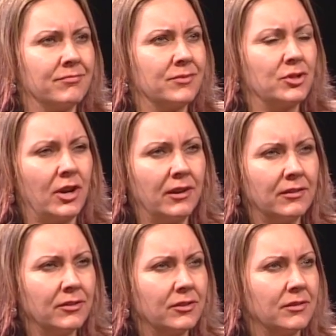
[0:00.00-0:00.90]

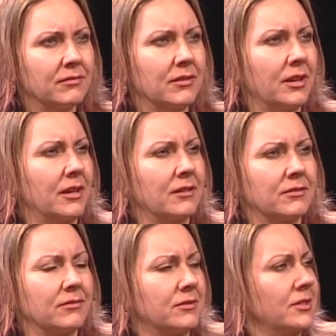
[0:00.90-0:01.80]
childlike
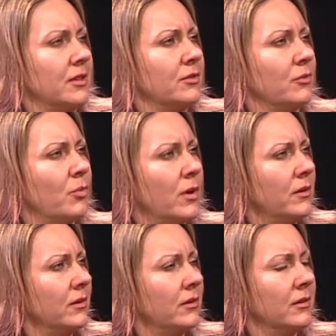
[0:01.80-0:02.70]
sense of
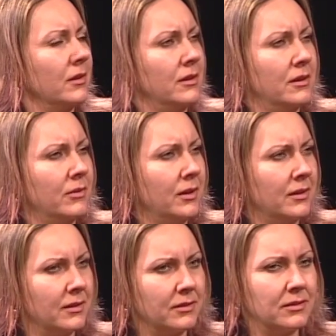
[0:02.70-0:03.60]
wonder and
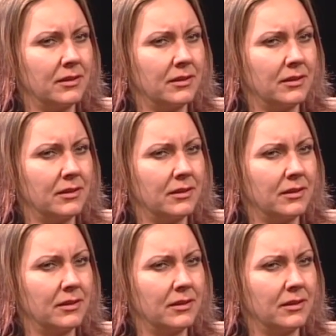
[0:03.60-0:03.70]
knowingness